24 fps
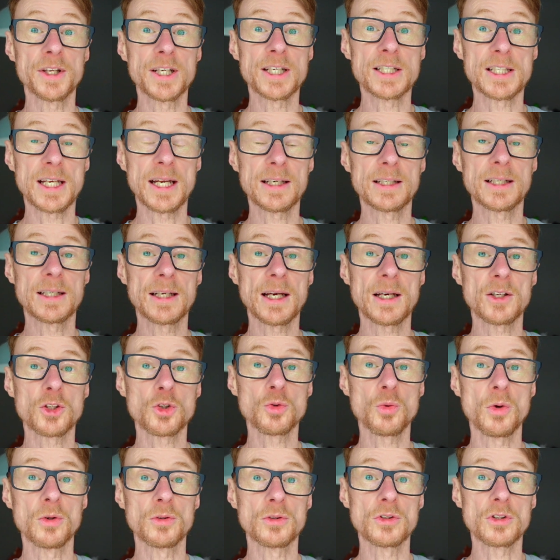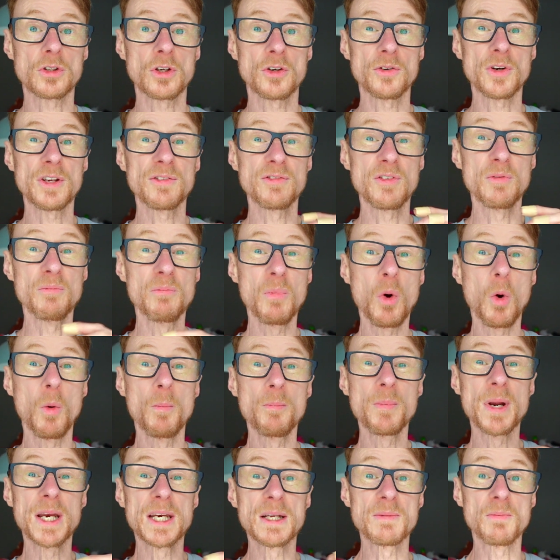these Adidas ones, are even more
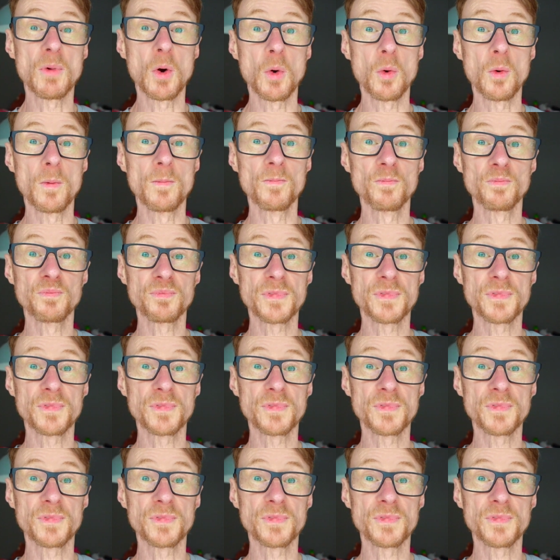minimal